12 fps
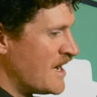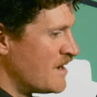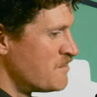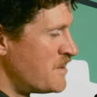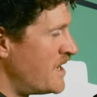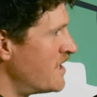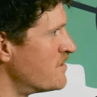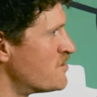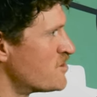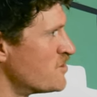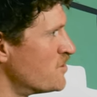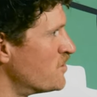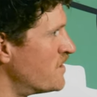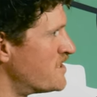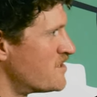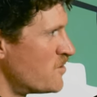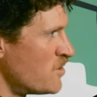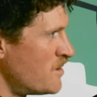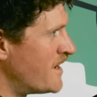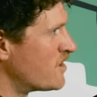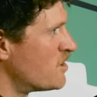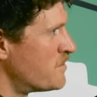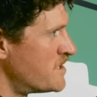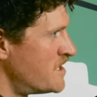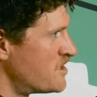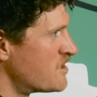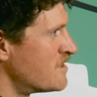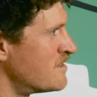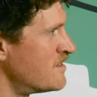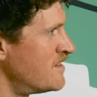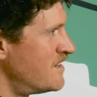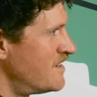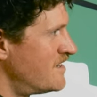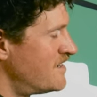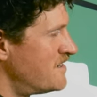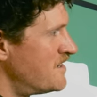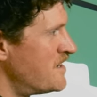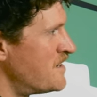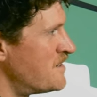uh, yeah. being in school. It's all about competition. Yeah, yeah.